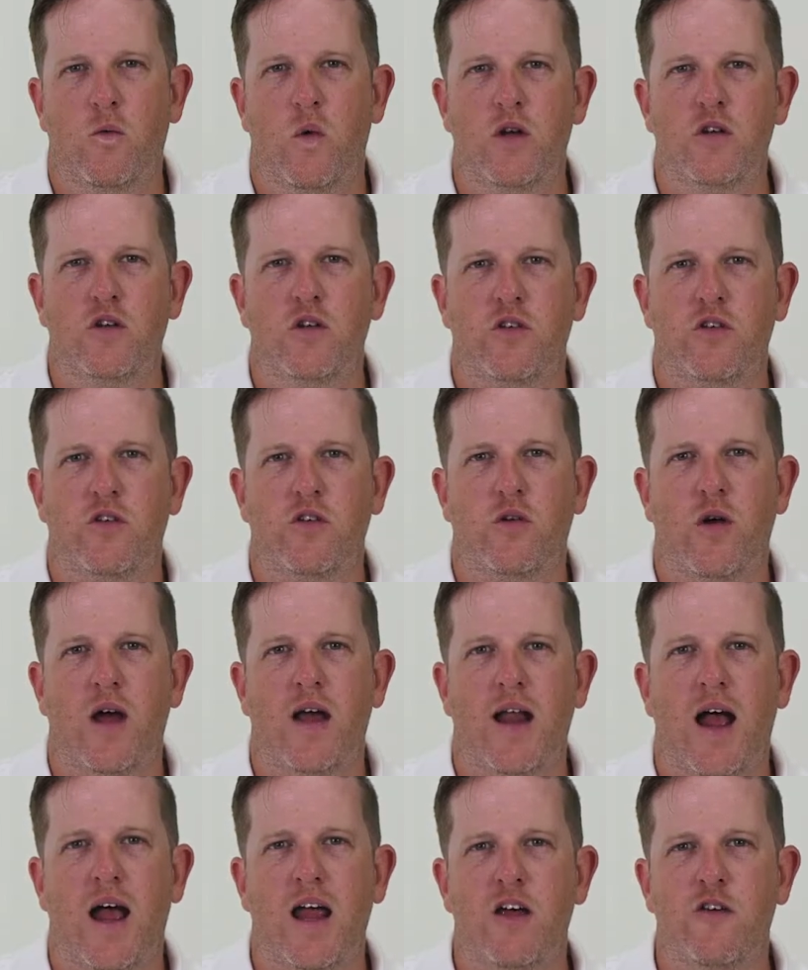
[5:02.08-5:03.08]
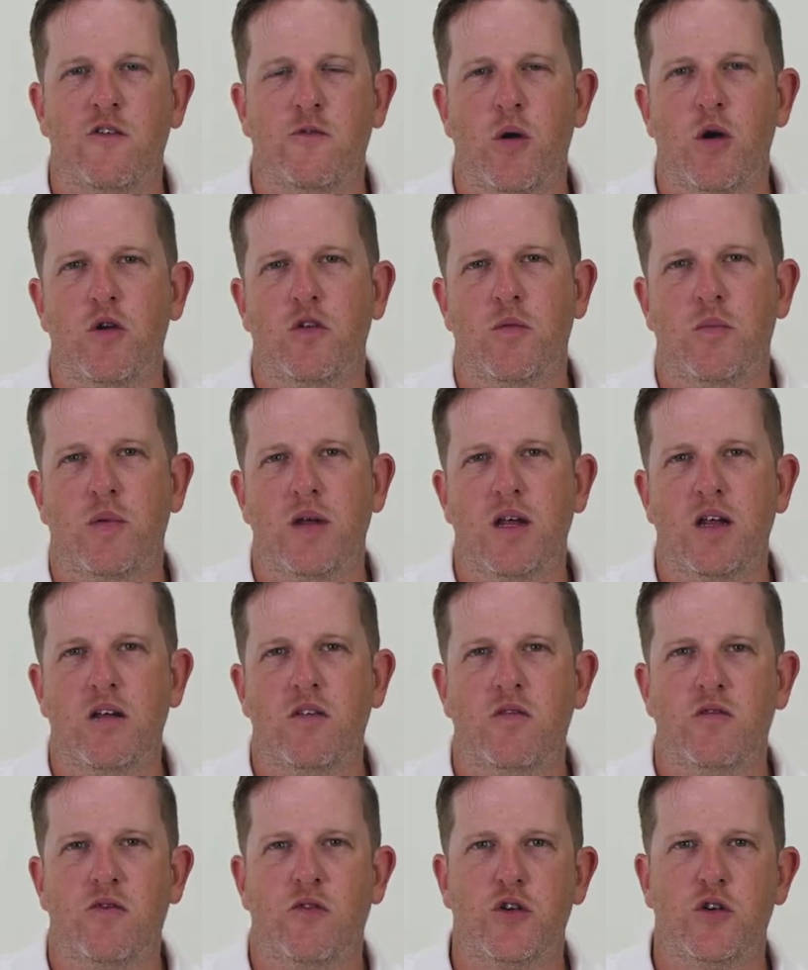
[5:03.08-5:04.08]
One shot's a great AF mode to be in
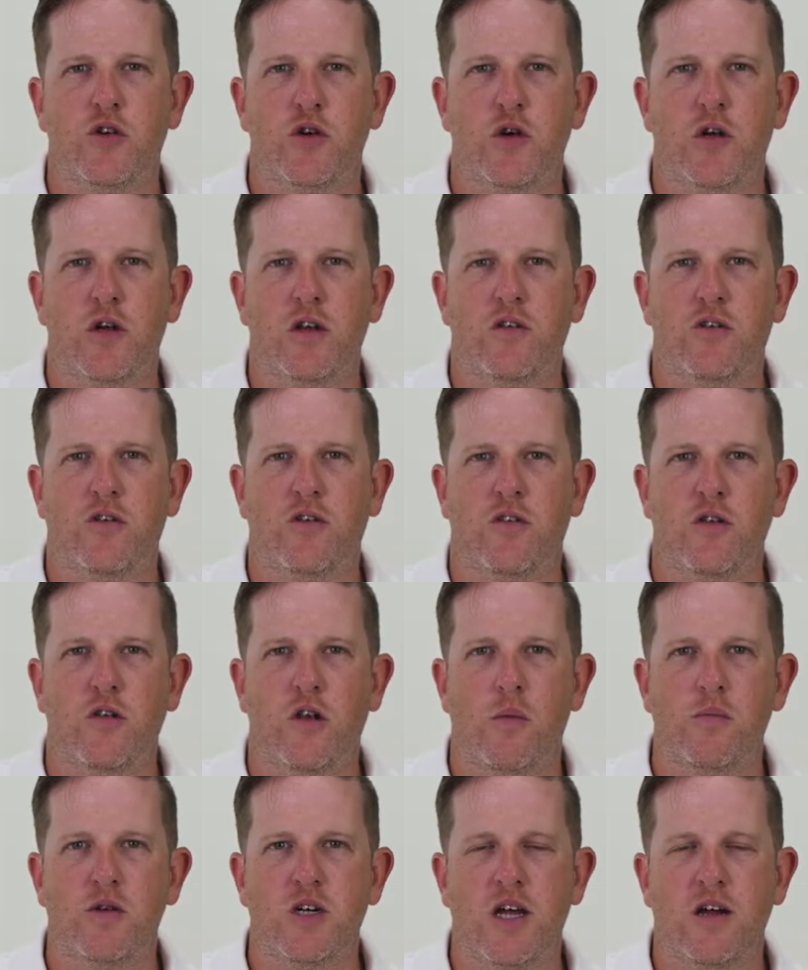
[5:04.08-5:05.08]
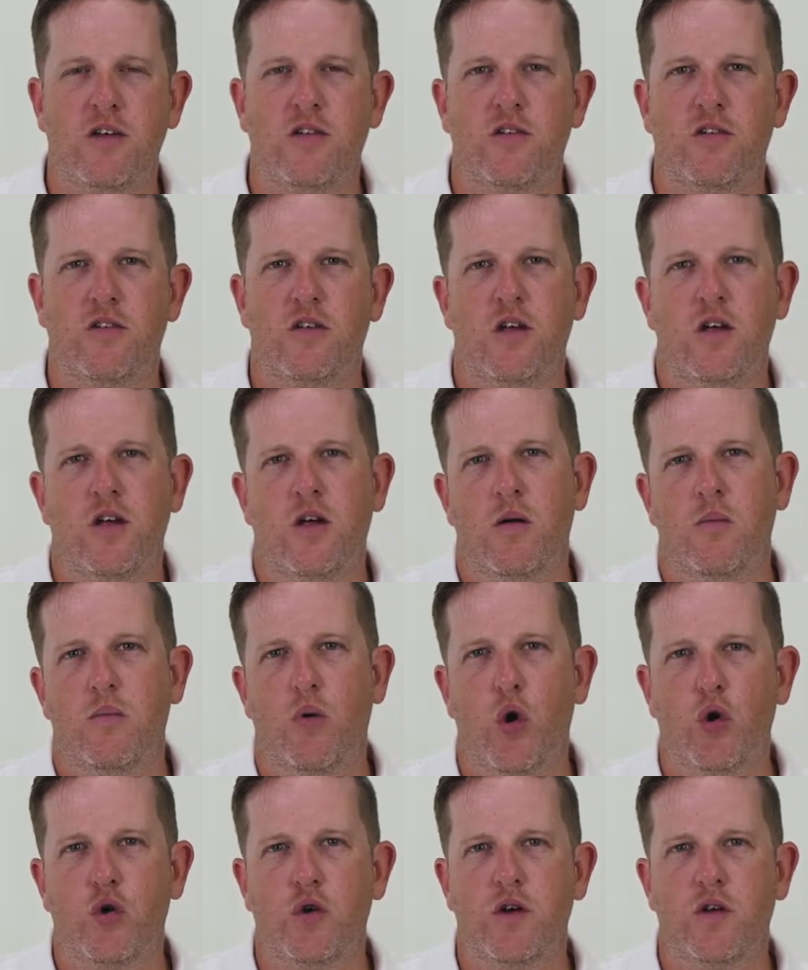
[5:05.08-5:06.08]
for shooting still objects
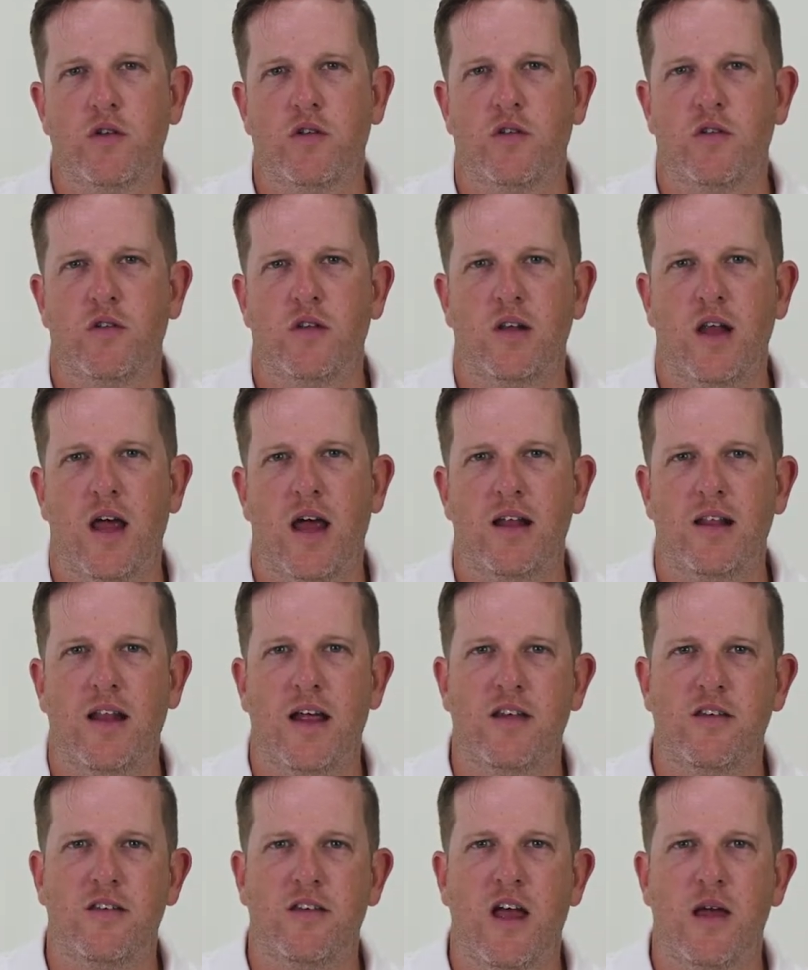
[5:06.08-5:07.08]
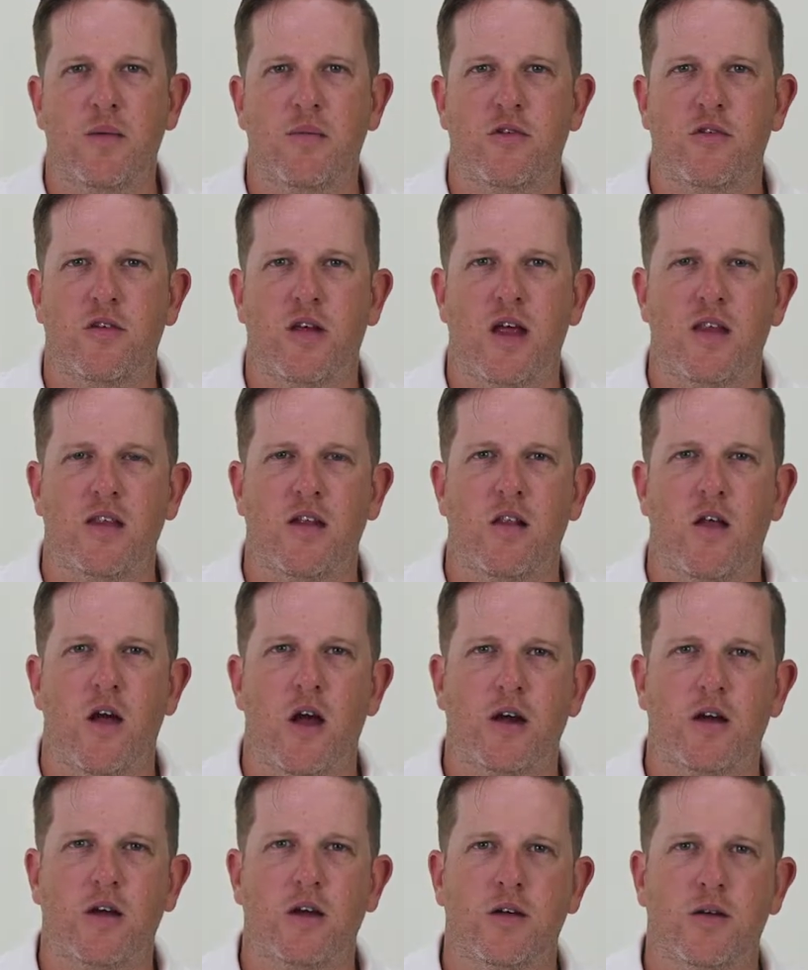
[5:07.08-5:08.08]
portraits, and landscapes, and the
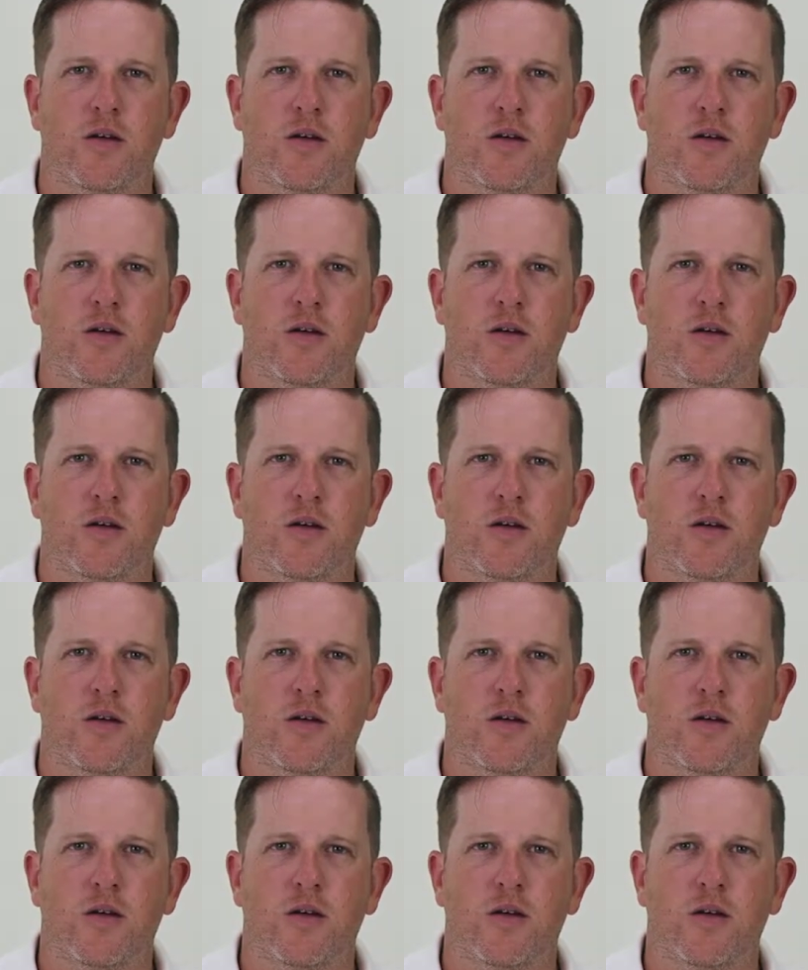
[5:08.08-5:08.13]
like.